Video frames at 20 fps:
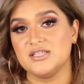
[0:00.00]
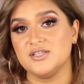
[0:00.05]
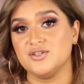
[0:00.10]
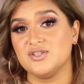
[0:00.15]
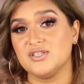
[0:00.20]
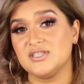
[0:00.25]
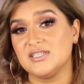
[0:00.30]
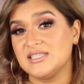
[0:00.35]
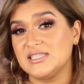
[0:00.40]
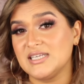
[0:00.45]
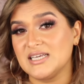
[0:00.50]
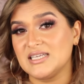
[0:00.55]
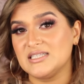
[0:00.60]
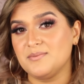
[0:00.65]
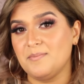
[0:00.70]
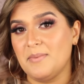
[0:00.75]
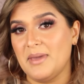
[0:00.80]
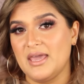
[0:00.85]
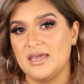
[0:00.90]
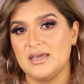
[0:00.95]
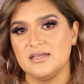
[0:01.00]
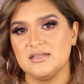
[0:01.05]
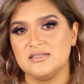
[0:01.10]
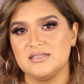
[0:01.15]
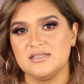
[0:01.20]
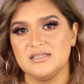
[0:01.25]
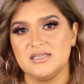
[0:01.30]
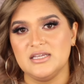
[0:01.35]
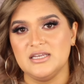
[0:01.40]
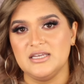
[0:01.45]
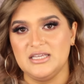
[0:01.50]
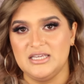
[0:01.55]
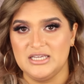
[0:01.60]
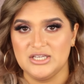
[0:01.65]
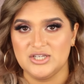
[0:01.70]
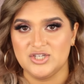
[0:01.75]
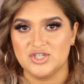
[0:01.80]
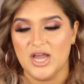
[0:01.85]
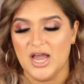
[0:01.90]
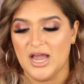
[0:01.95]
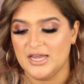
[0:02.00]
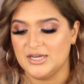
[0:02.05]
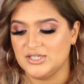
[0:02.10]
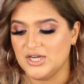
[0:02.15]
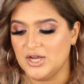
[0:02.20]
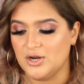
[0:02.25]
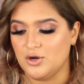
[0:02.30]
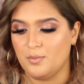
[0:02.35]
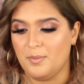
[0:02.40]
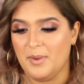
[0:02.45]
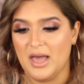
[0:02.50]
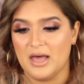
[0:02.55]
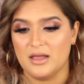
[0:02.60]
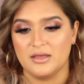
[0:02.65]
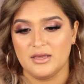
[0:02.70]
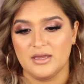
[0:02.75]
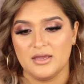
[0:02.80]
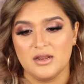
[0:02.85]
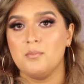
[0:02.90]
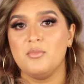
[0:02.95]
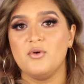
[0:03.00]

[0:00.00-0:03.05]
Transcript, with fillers: There's six pans in each eyeshadow palette.